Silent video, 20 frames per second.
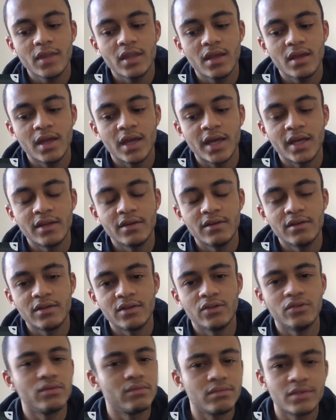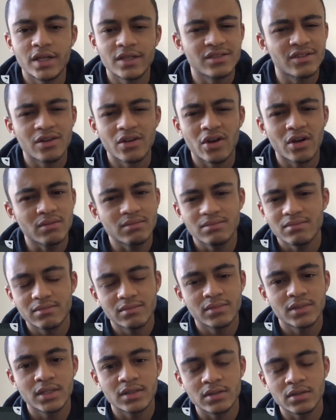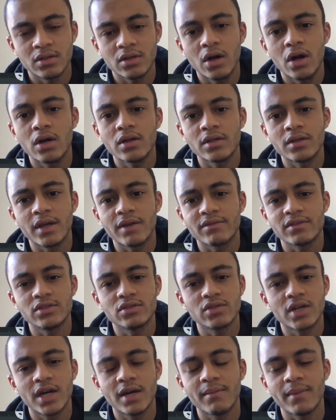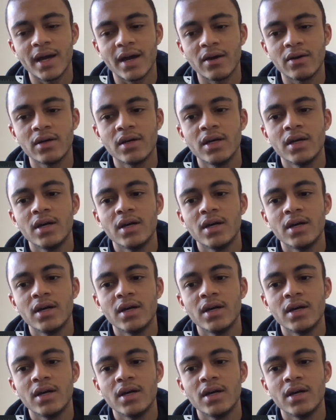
and there's a lot. You have to try them out.